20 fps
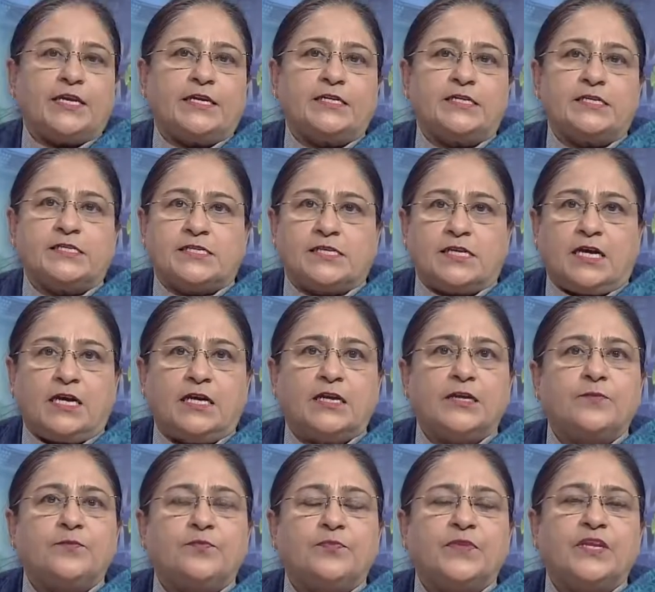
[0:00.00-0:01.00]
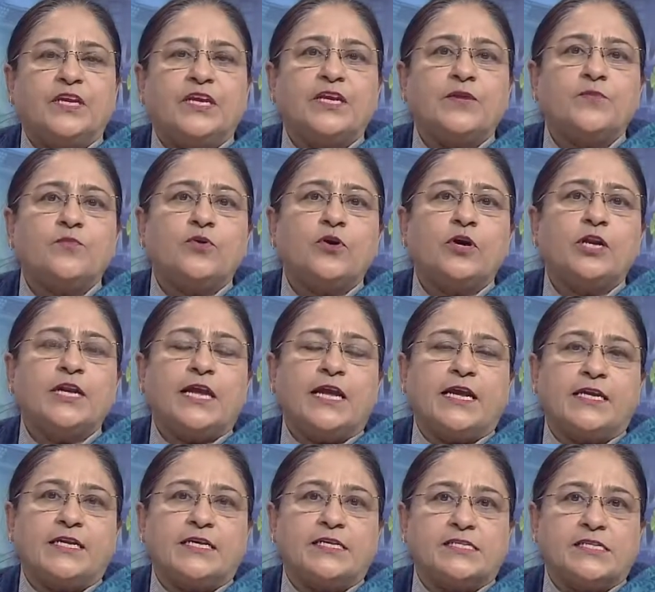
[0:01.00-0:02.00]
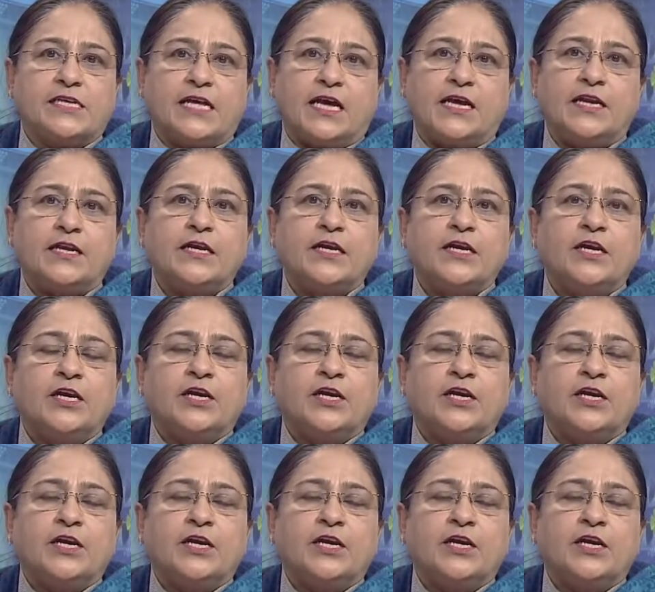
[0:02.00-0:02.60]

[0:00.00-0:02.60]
errors are? Inborn errors are